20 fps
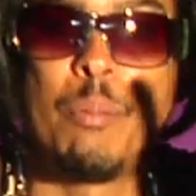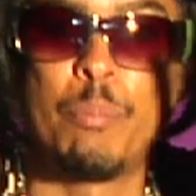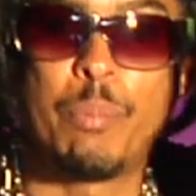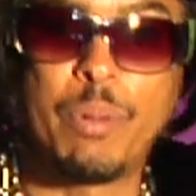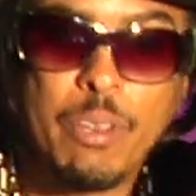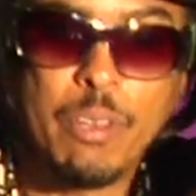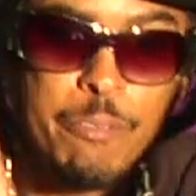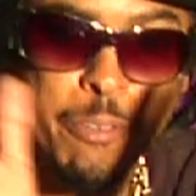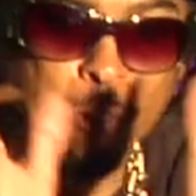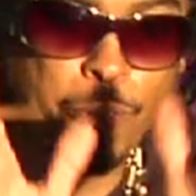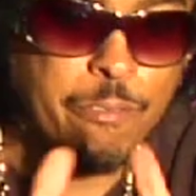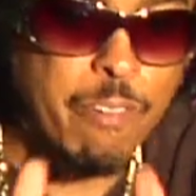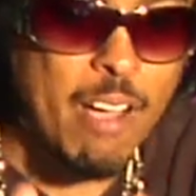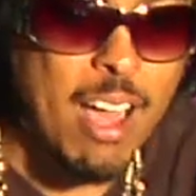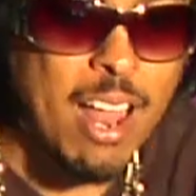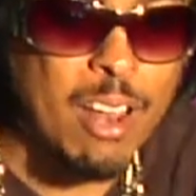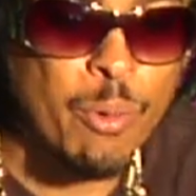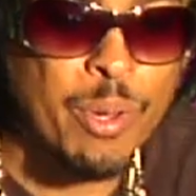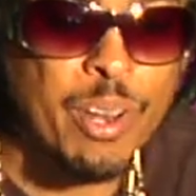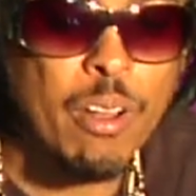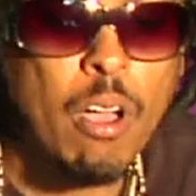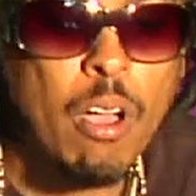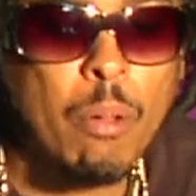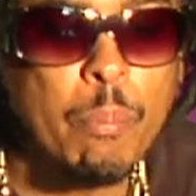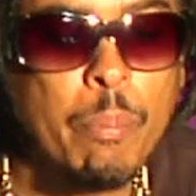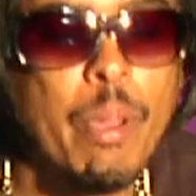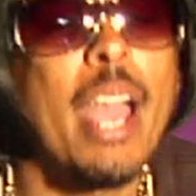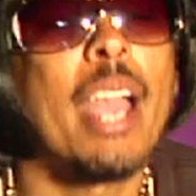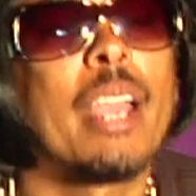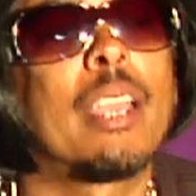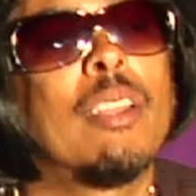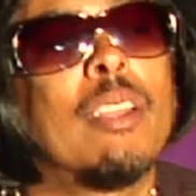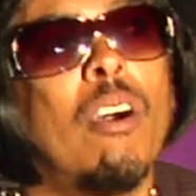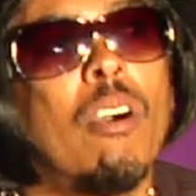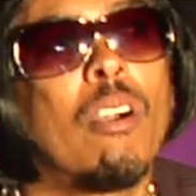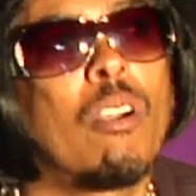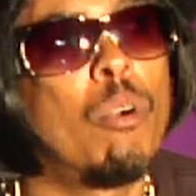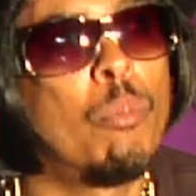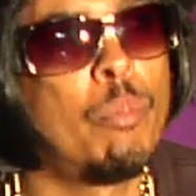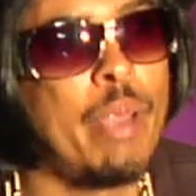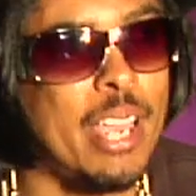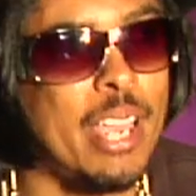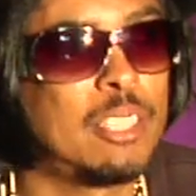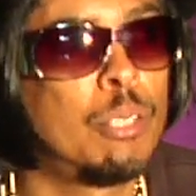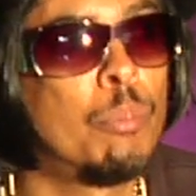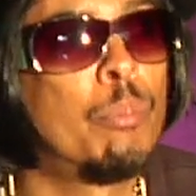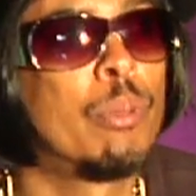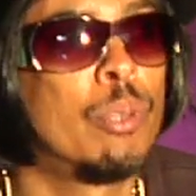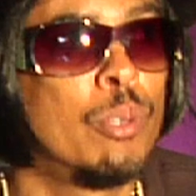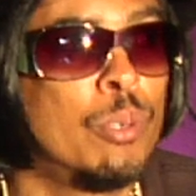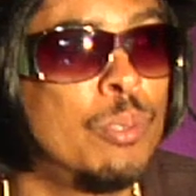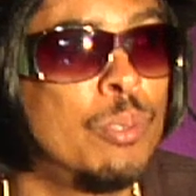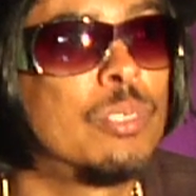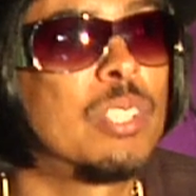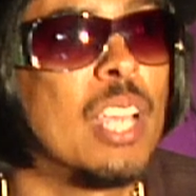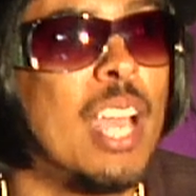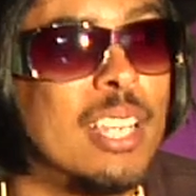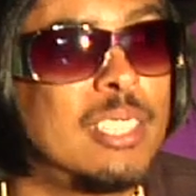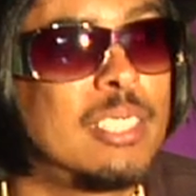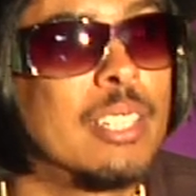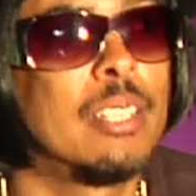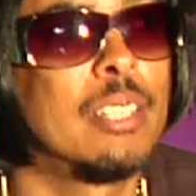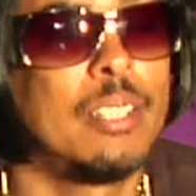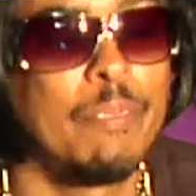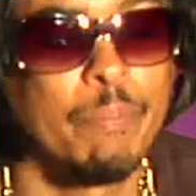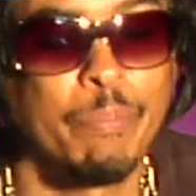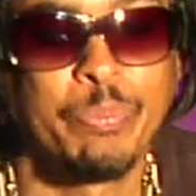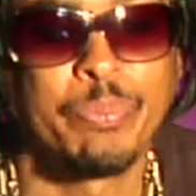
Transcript: But if you follow it all back, it all go back to blues actually.